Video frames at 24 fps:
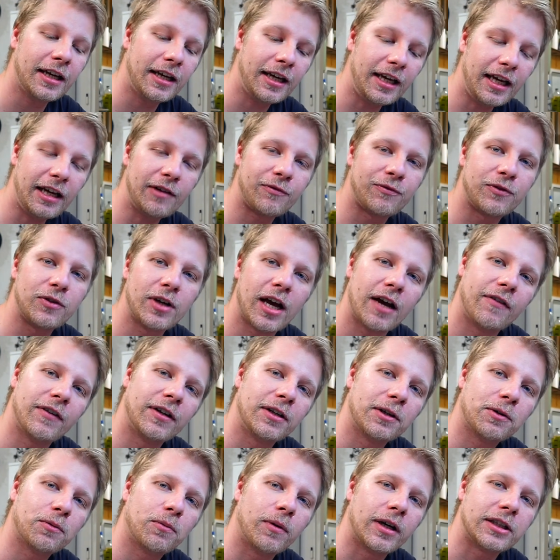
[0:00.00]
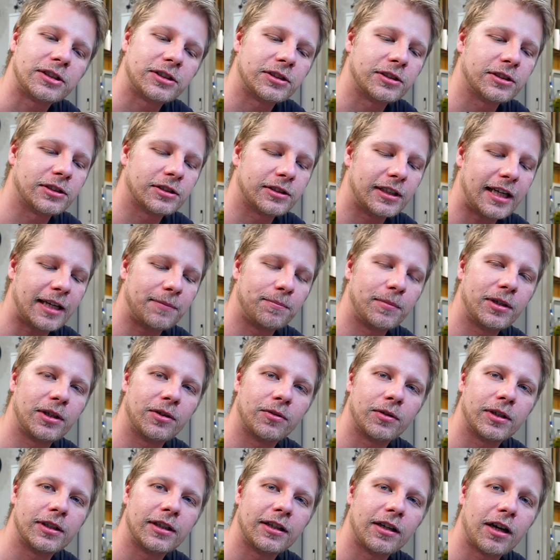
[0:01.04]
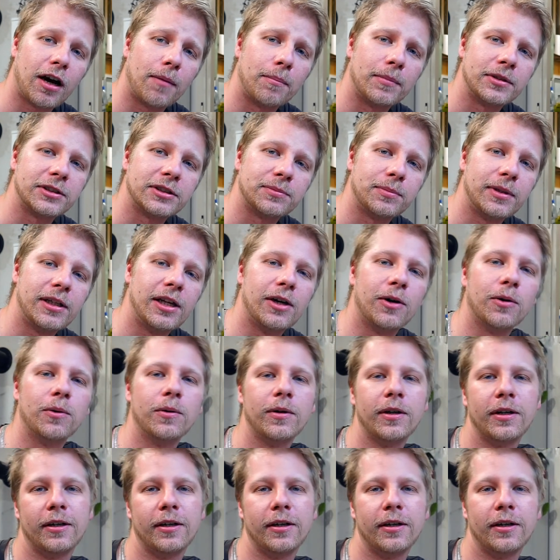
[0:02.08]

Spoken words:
If you have any questions, let me know in the comments below,